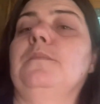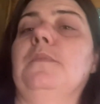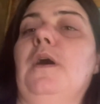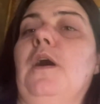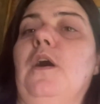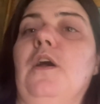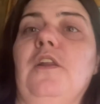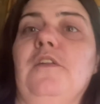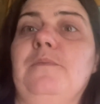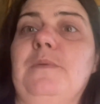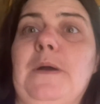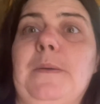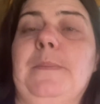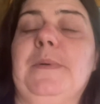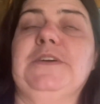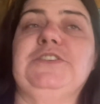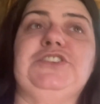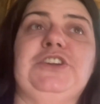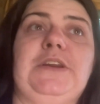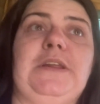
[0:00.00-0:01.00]
all of my
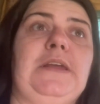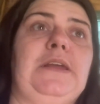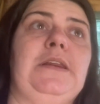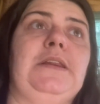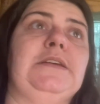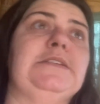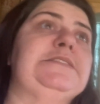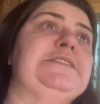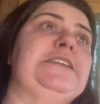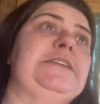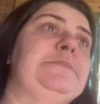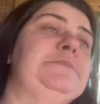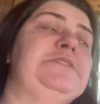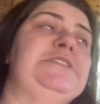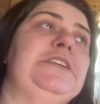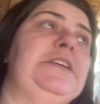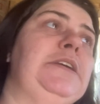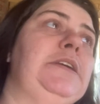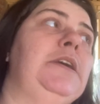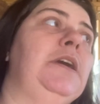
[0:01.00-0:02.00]
budgeting is
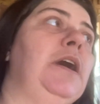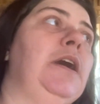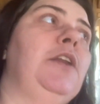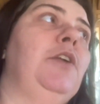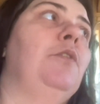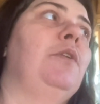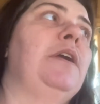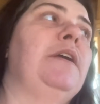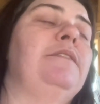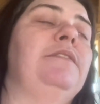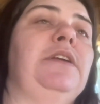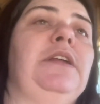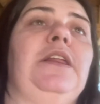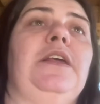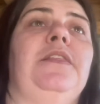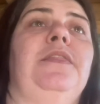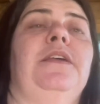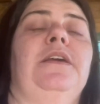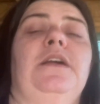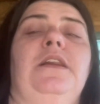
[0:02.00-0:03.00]
empty. I don't have
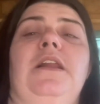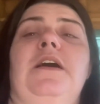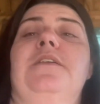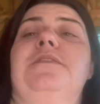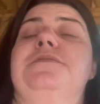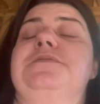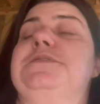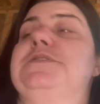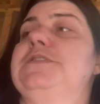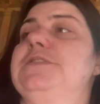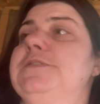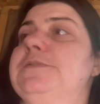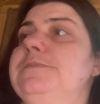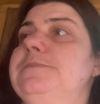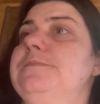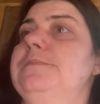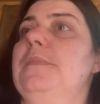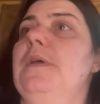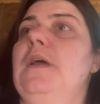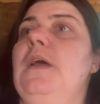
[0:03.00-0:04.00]
anything left.
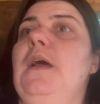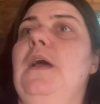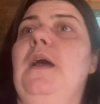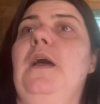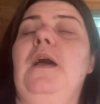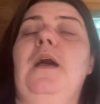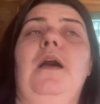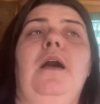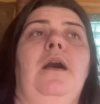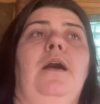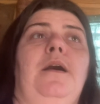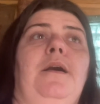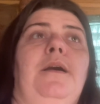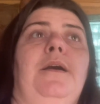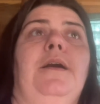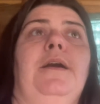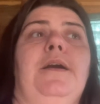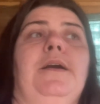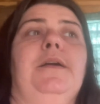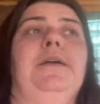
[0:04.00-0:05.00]

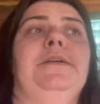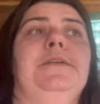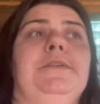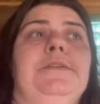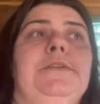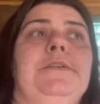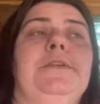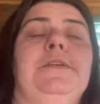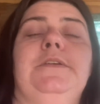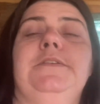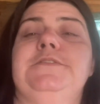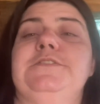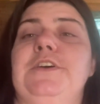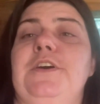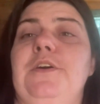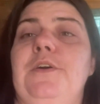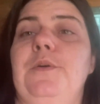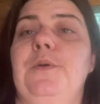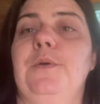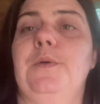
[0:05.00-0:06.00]
Uh,
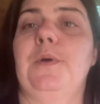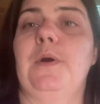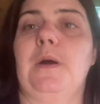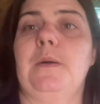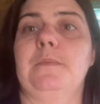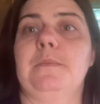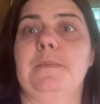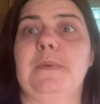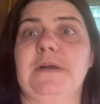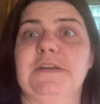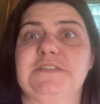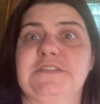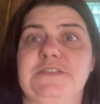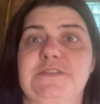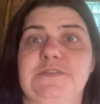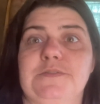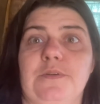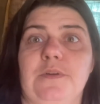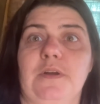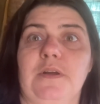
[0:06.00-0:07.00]
so I'm about to
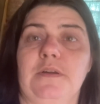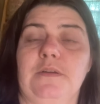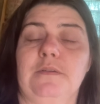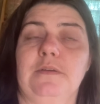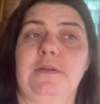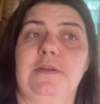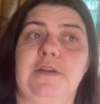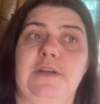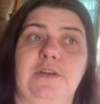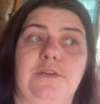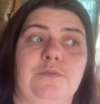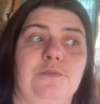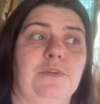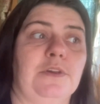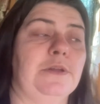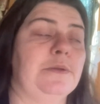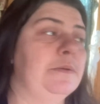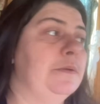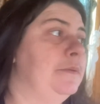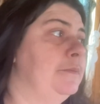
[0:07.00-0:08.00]
start getting really